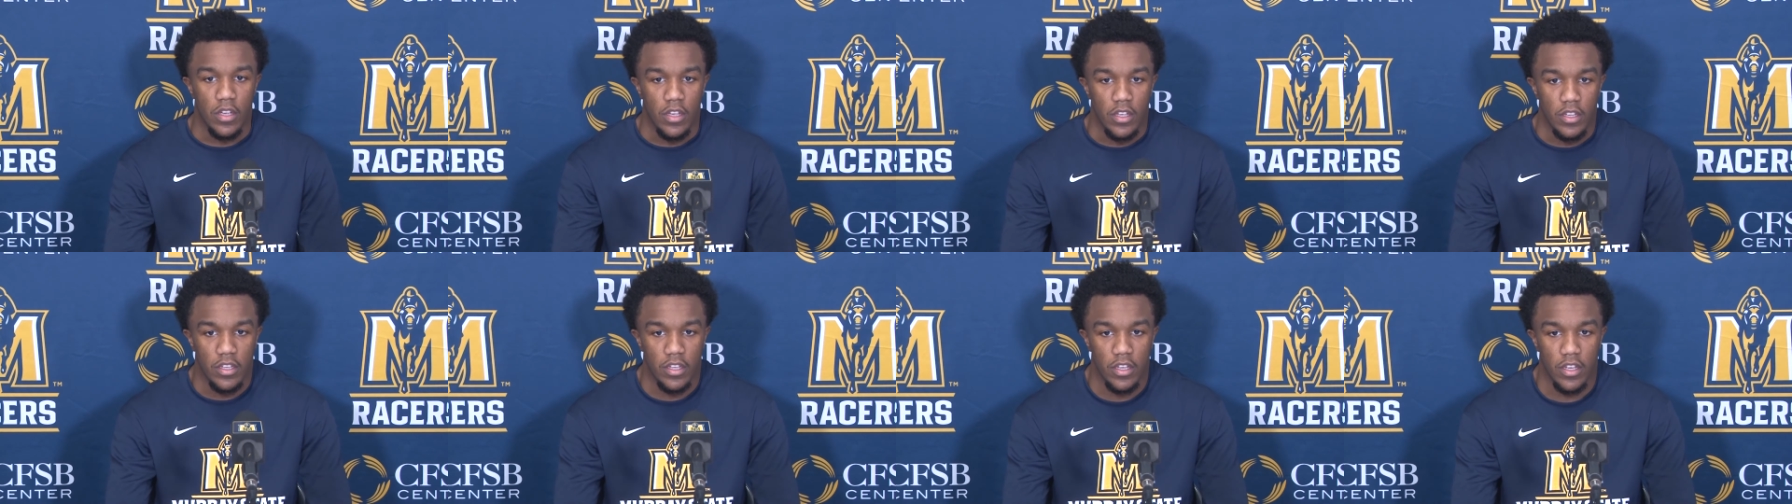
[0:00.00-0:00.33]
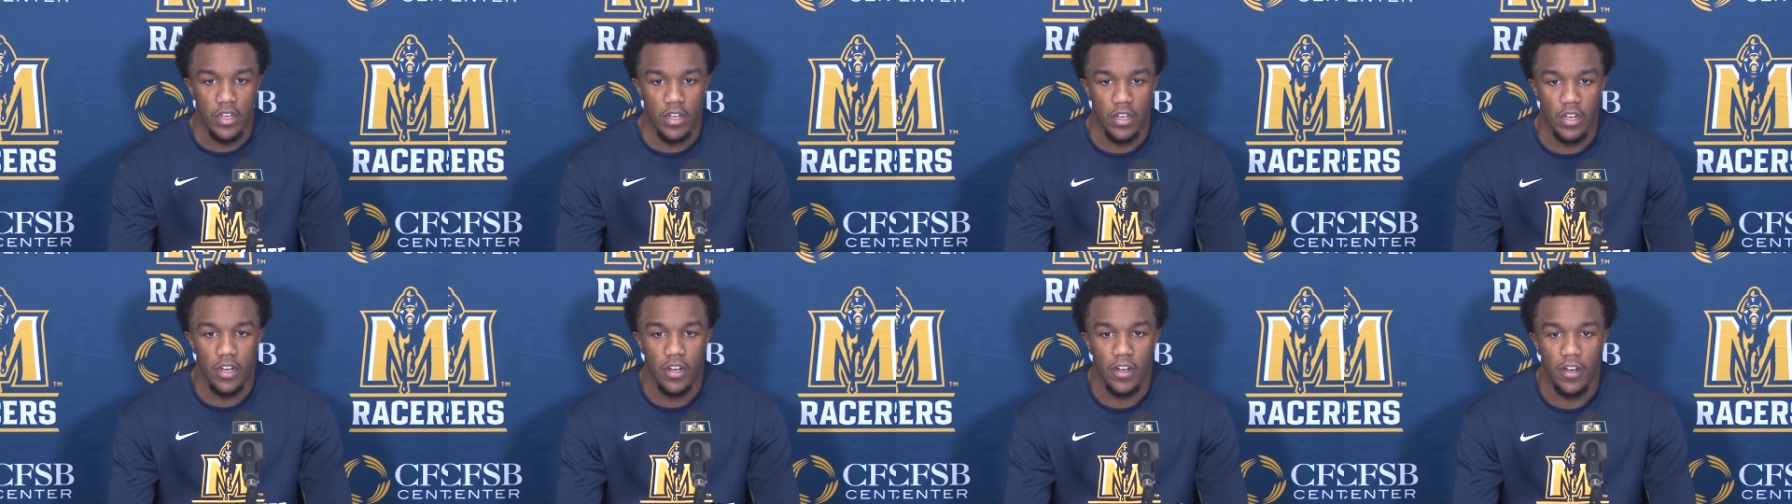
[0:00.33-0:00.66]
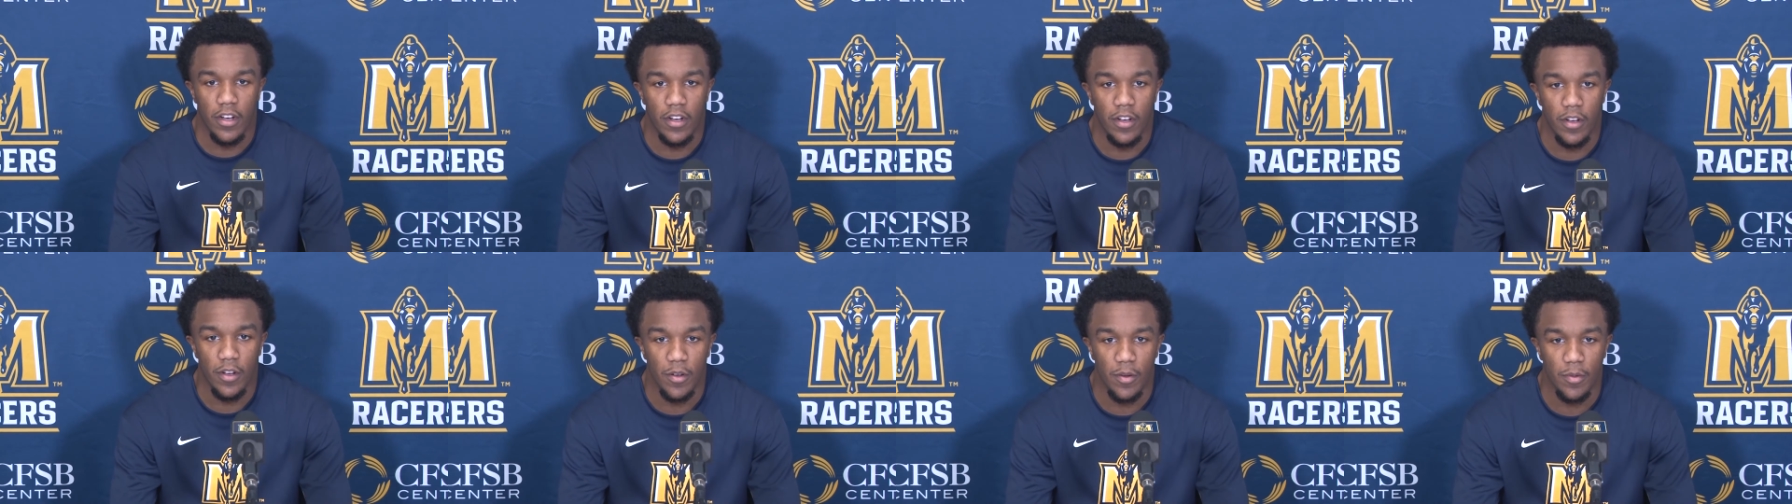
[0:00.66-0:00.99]
Yeah,
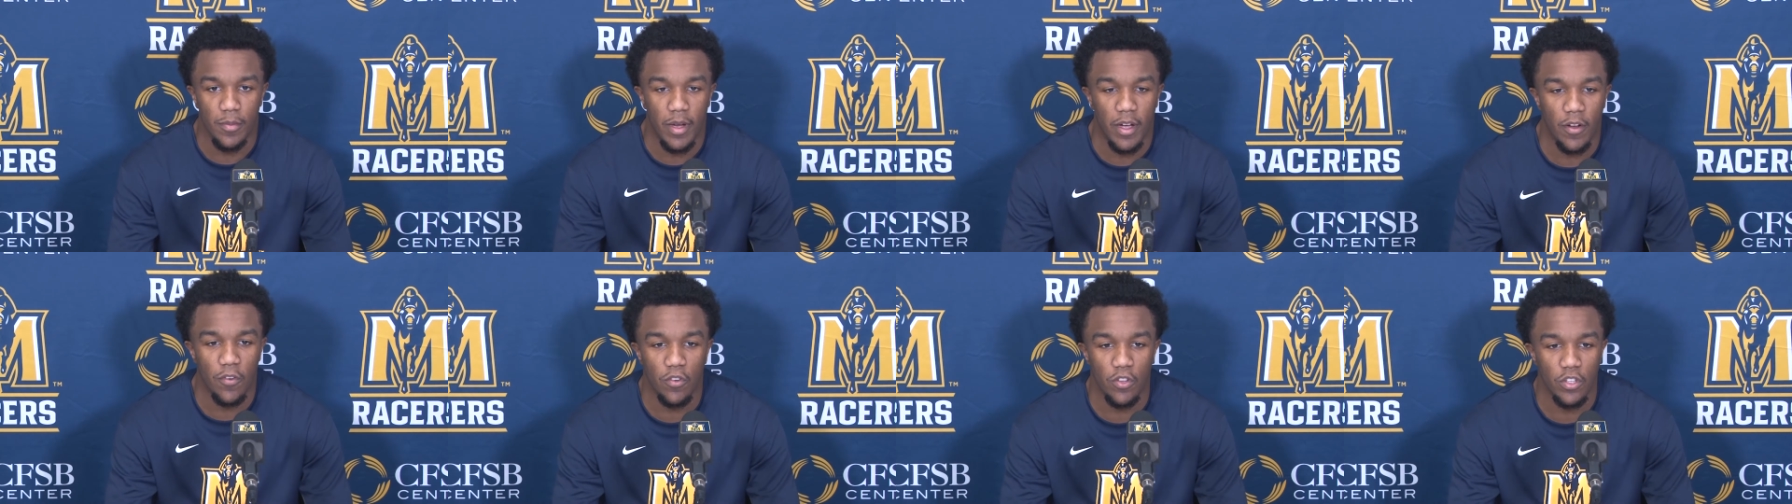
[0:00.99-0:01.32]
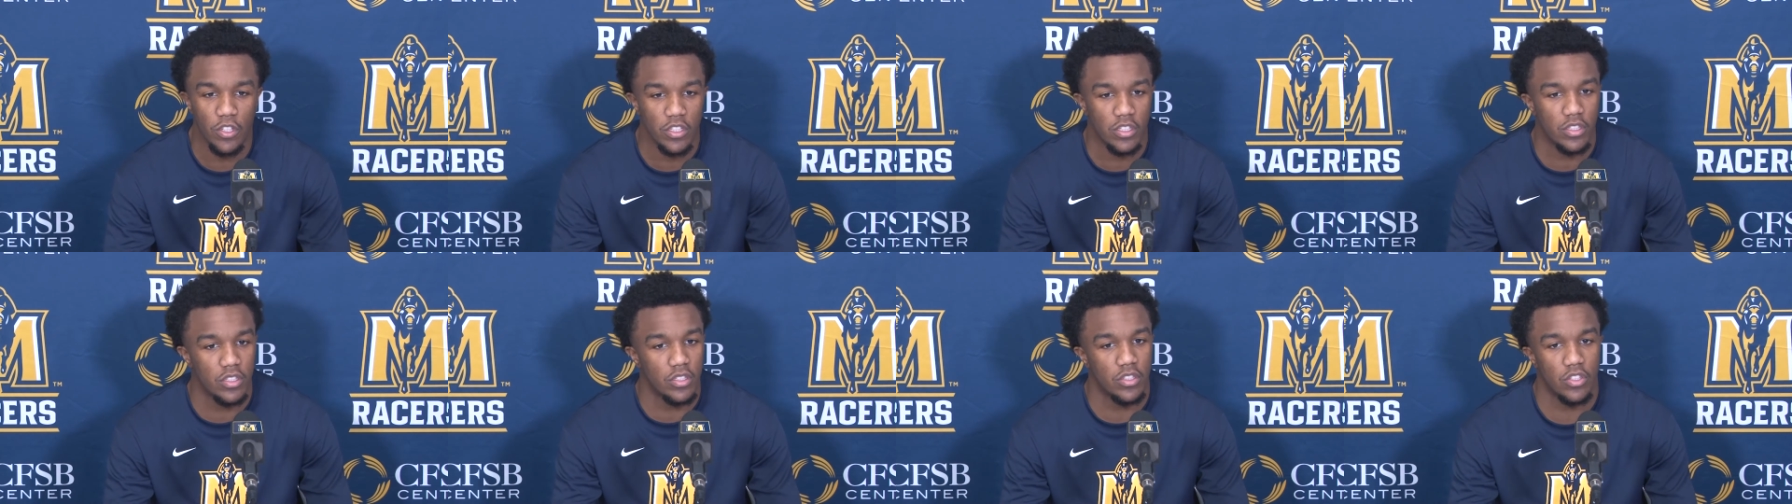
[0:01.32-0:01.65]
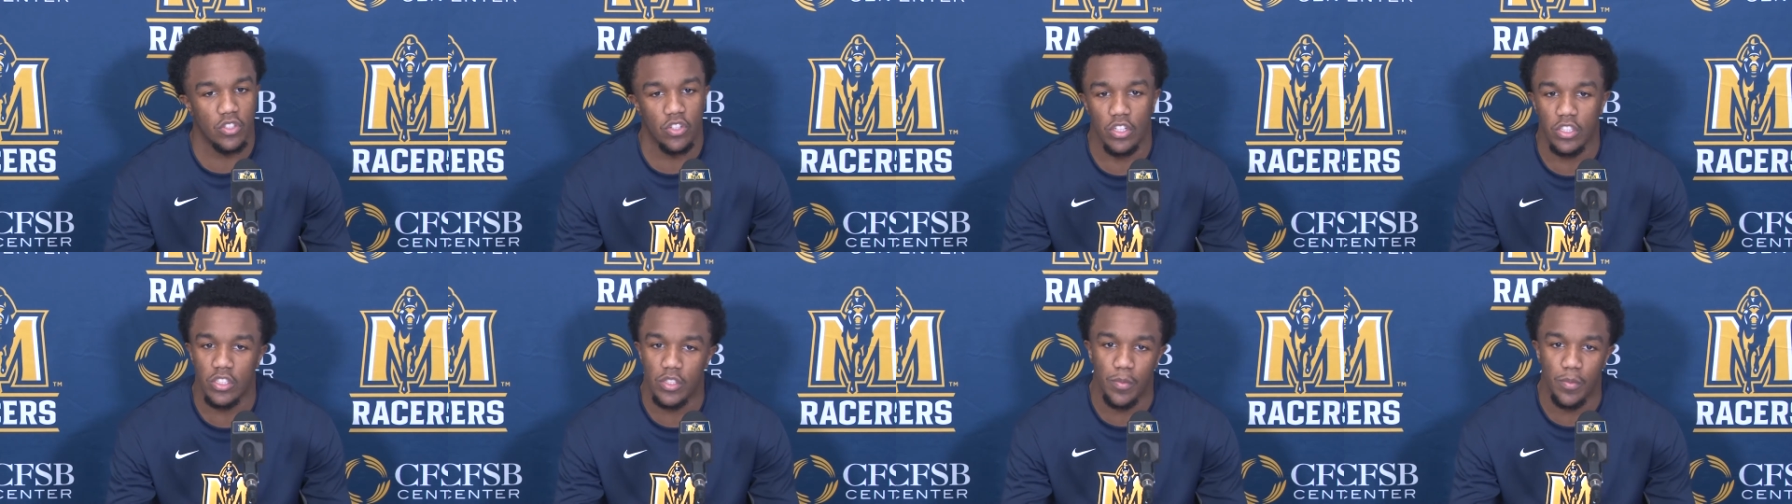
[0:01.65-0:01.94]
um, I really just trust